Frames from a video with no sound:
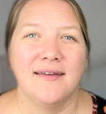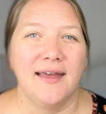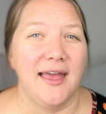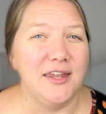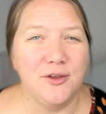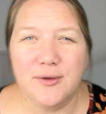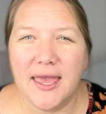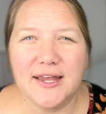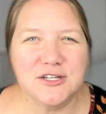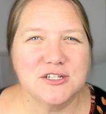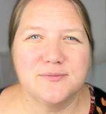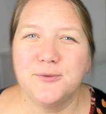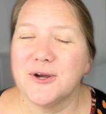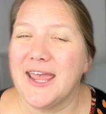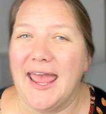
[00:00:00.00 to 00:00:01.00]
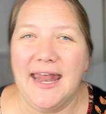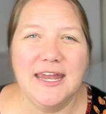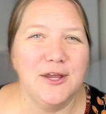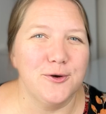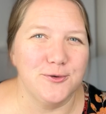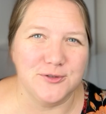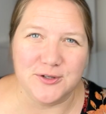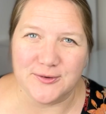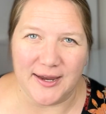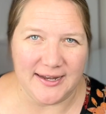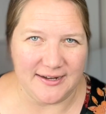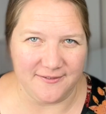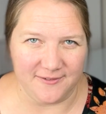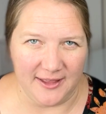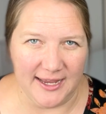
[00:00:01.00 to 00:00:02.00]
And you can't just book any old
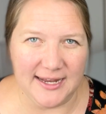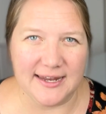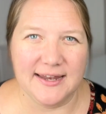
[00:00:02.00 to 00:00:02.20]
United flight.